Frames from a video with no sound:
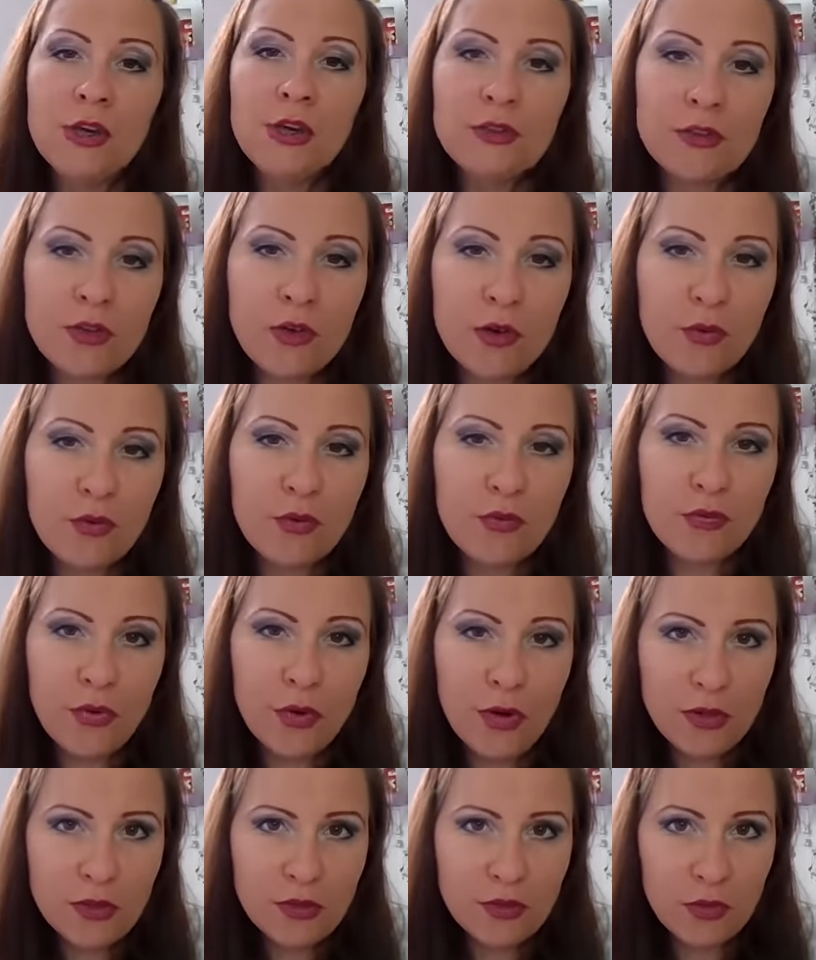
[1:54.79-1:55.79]
So
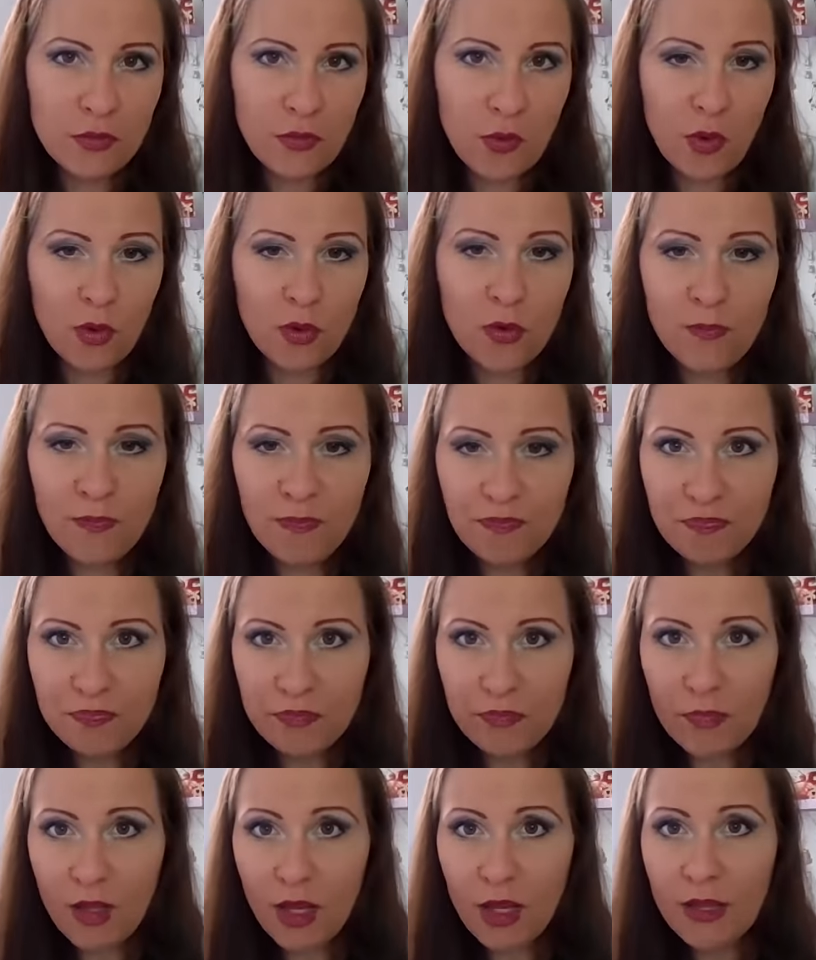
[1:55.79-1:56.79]
first of all,
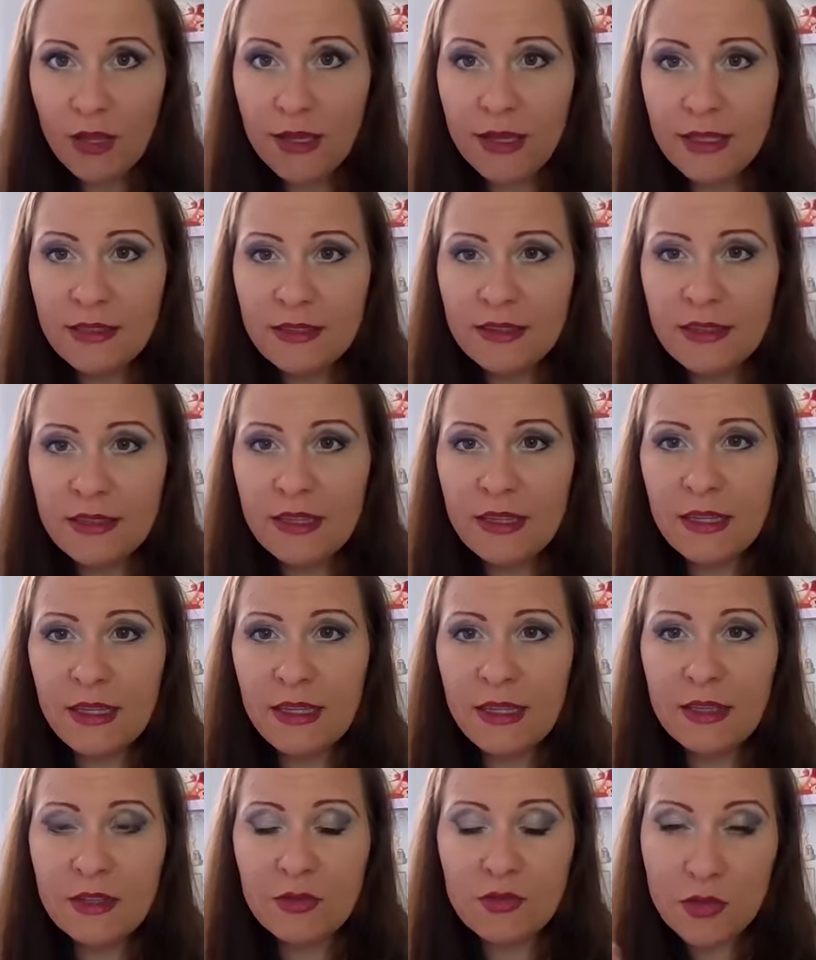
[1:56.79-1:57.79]
it's
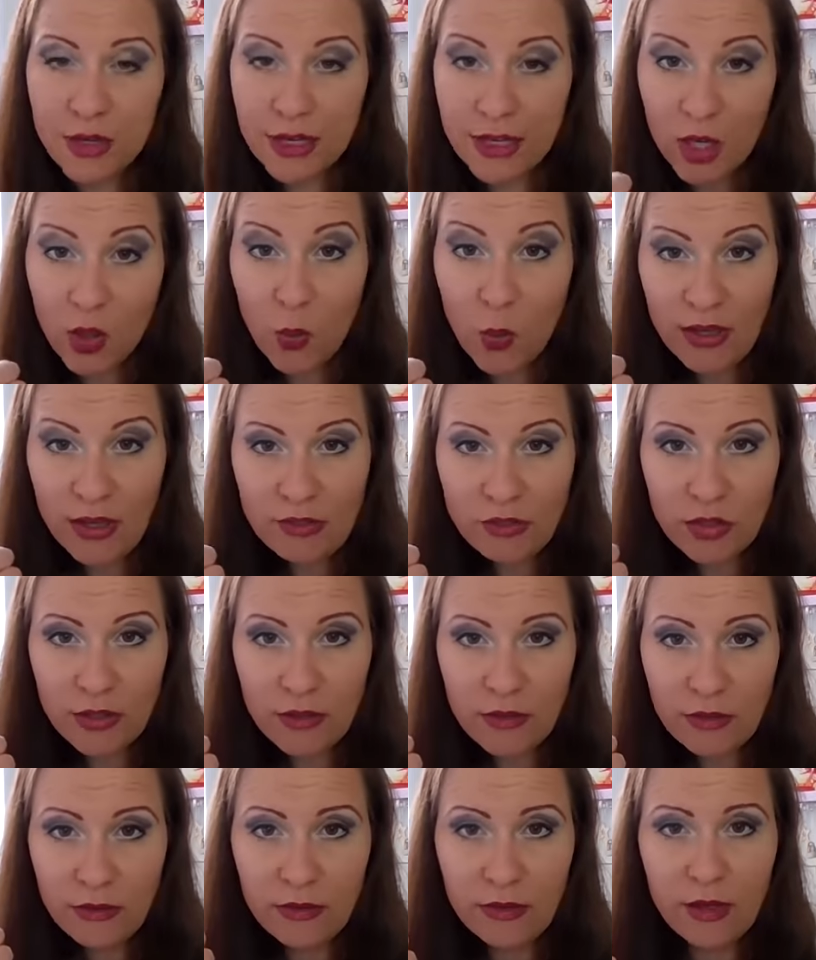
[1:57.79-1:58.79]
the tricky
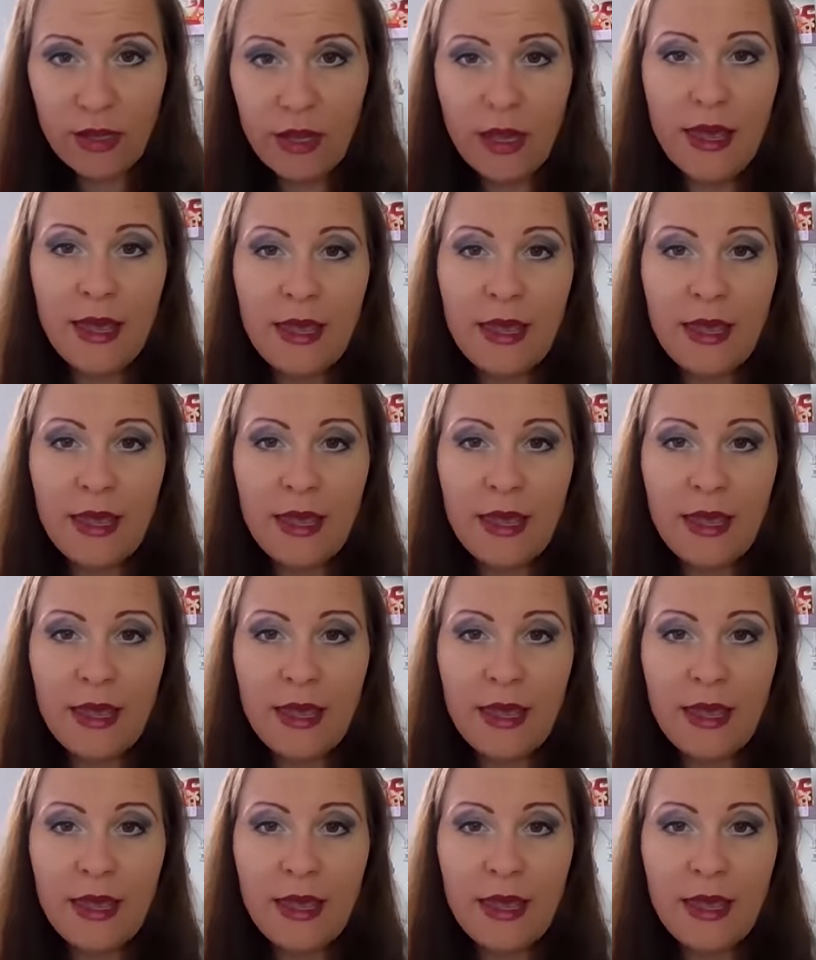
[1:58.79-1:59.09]
questions.